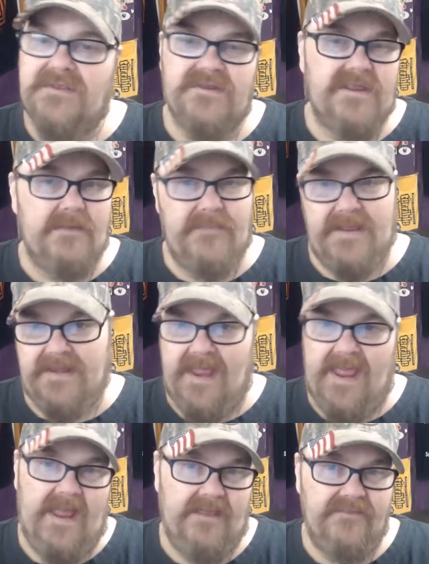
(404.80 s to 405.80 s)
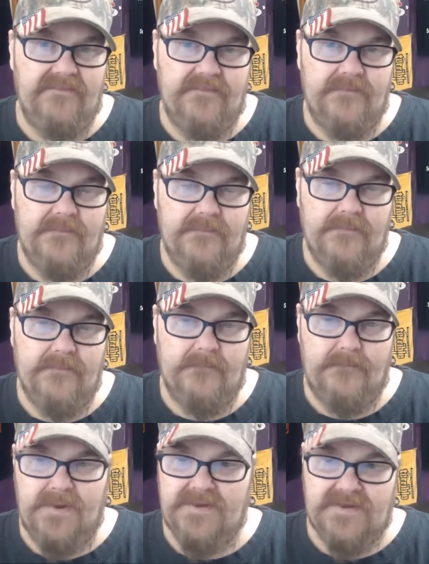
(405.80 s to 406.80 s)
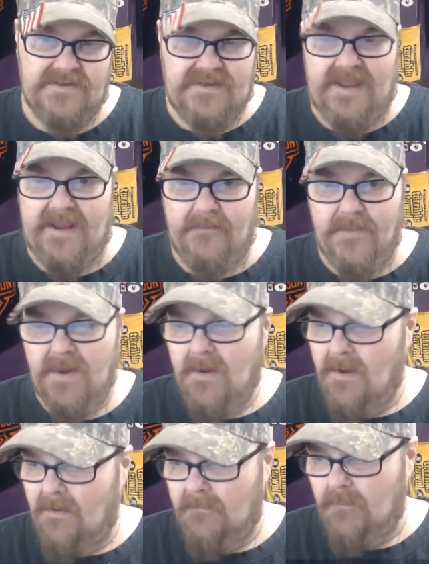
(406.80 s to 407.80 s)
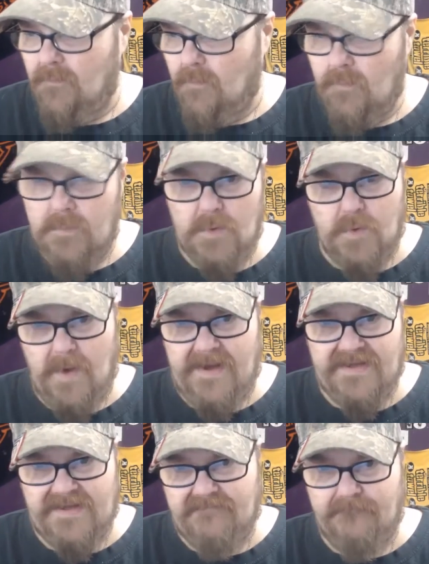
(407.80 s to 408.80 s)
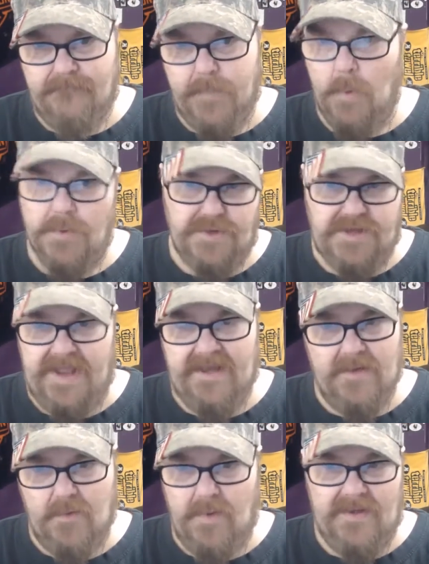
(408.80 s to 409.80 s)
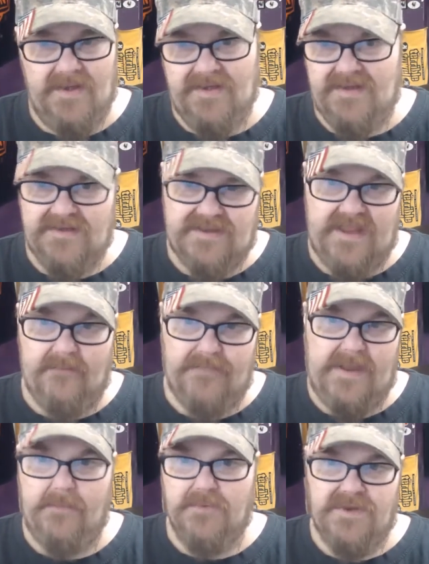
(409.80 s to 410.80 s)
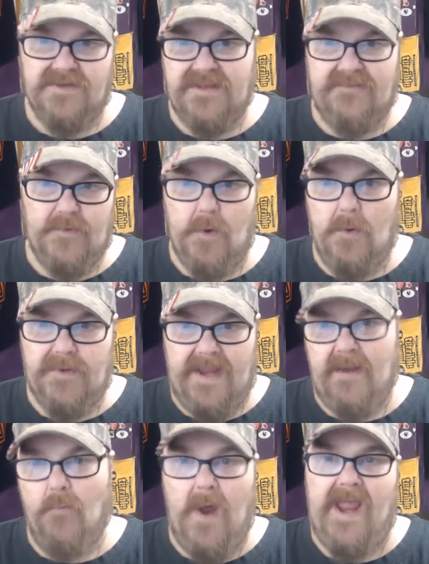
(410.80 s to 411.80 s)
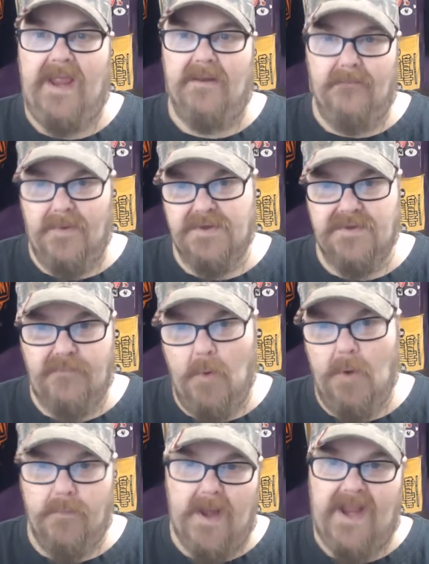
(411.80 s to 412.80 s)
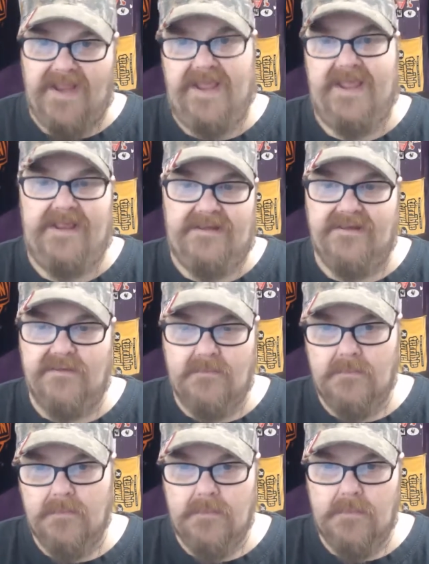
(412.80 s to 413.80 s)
Just give me an axe. Bunch of damn crazy bullshit. Quit letting these damn people just get their own damn way. A bunch of spoiled brat kids.